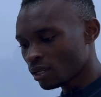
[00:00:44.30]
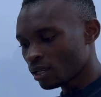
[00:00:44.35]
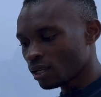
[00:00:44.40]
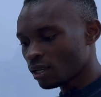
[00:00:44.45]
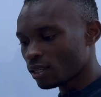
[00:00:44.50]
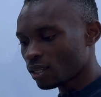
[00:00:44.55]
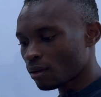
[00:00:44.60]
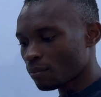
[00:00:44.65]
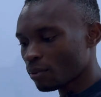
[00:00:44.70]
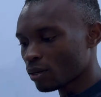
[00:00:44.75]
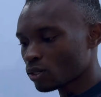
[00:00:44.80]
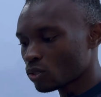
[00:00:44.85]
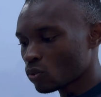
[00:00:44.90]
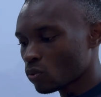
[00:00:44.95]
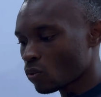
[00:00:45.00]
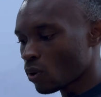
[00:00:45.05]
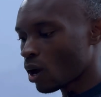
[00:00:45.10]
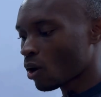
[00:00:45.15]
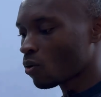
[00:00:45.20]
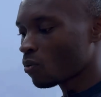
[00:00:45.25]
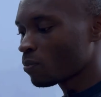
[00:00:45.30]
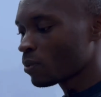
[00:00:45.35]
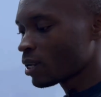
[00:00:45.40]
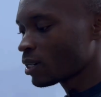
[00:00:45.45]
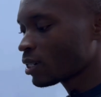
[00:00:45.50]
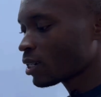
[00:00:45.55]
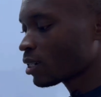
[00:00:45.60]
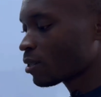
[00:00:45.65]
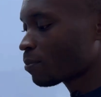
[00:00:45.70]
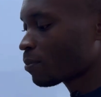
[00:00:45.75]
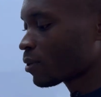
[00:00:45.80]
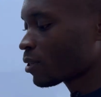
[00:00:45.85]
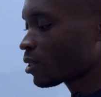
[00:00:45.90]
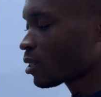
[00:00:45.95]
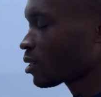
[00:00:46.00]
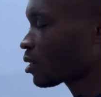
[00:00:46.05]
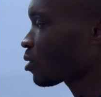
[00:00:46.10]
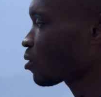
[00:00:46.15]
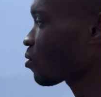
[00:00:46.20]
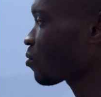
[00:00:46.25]
Number two, accumulated
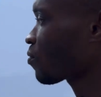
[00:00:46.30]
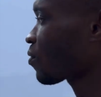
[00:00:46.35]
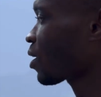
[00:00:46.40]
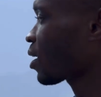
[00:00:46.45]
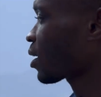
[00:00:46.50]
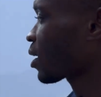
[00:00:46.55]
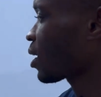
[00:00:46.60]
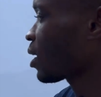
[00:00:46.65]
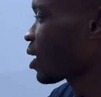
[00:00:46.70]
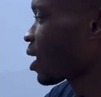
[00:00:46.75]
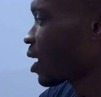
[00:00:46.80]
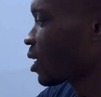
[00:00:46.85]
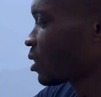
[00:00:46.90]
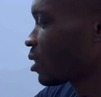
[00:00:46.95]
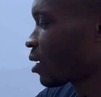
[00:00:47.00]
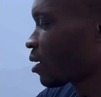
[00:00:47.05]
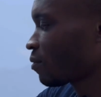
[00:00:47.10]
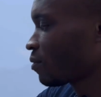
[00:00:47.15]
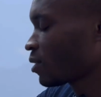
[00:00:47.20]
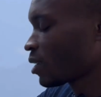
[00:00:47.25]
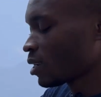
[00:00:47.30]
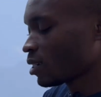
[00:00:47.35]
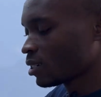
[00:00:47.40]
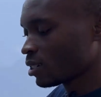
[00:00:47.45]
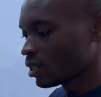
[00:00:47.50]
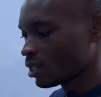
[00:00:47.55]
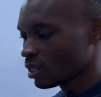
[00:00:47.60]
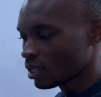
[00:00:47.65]
depreciation on vehicle, I drafted.